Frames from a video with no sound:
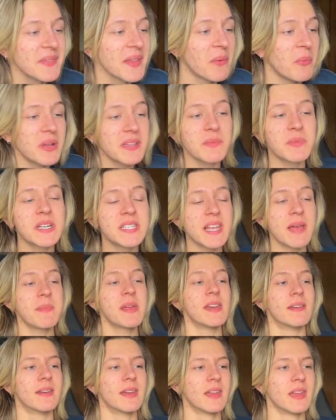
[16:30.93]
What does that
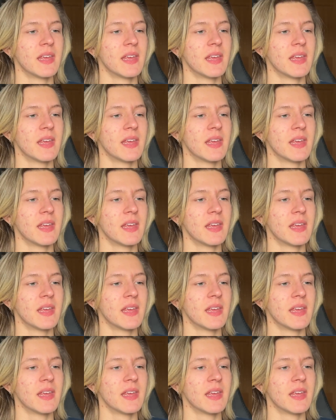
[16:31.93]
mean?